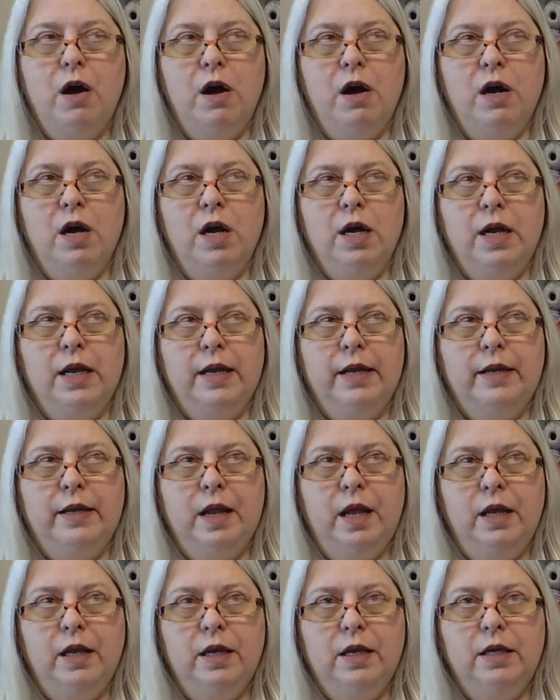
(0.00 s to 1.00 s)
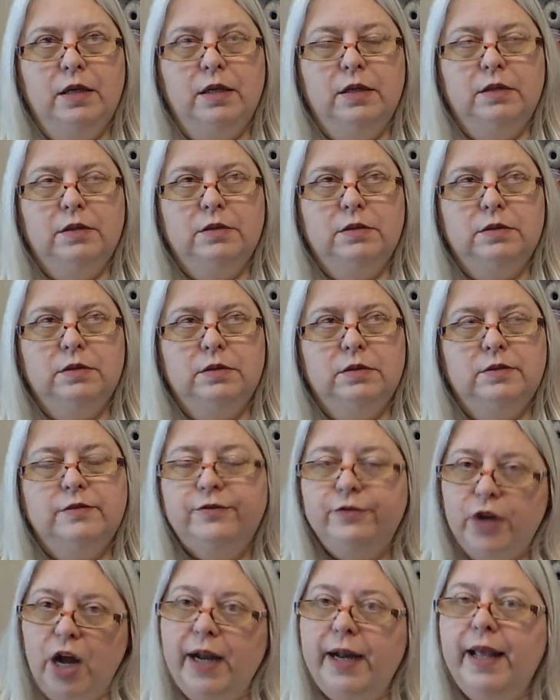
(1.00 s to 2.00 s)
on
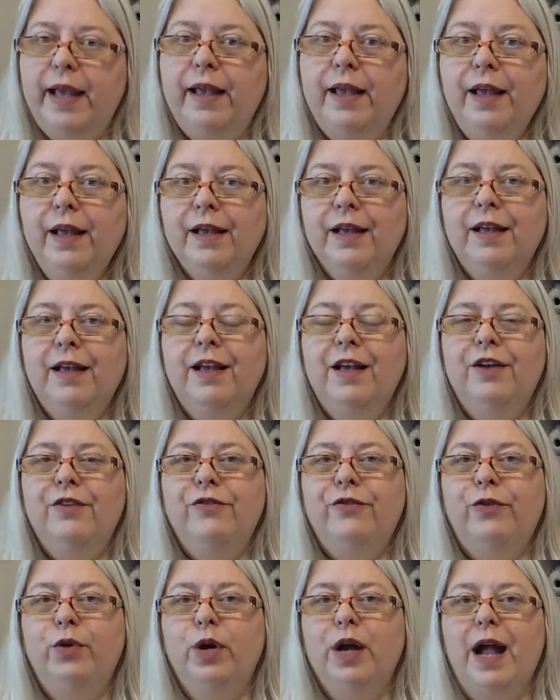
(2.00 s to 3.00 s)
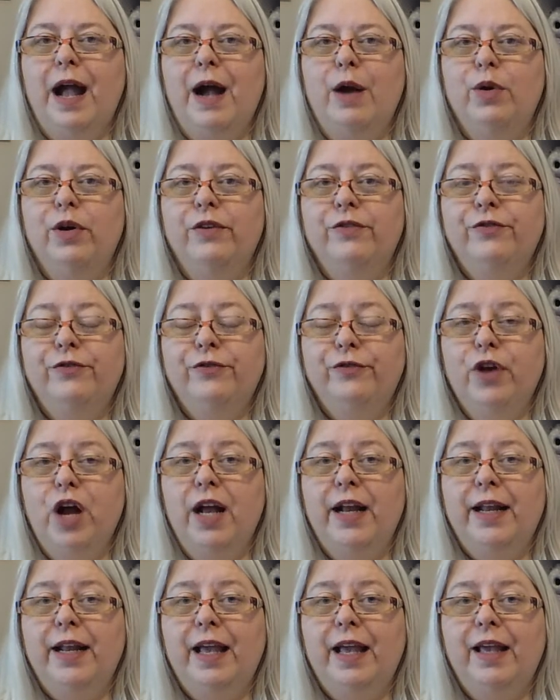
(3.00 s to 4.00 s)
Friday for our
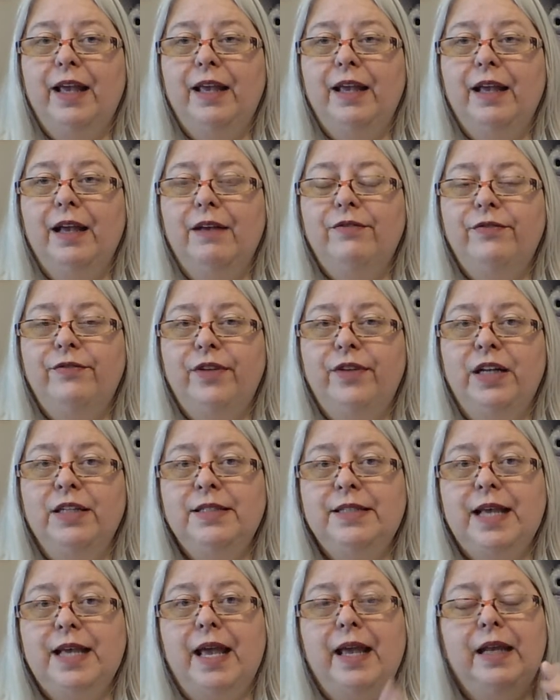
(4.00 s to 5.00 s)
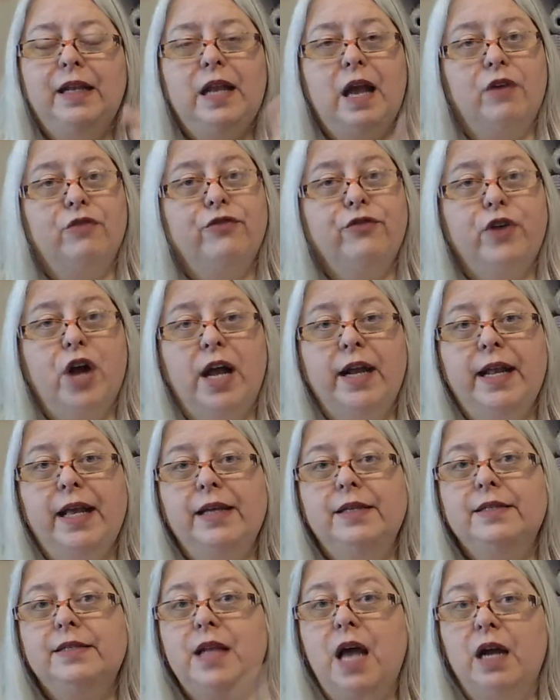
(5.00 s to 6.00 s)
Friday fun day. Now,
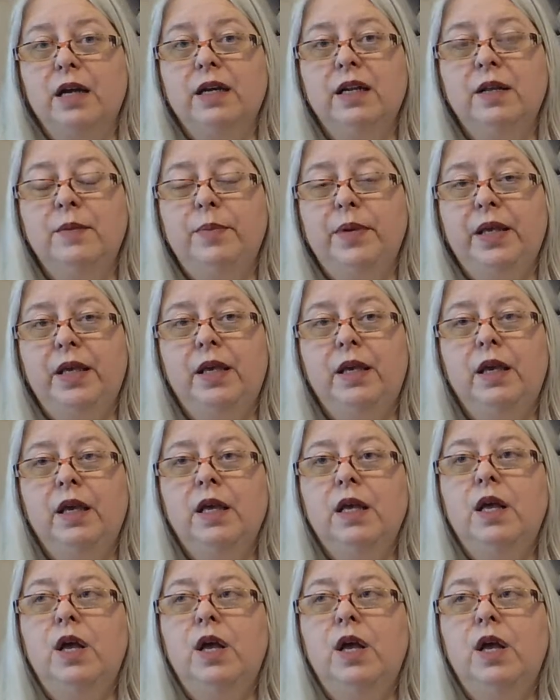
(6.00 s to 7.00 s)
Friday is not going to be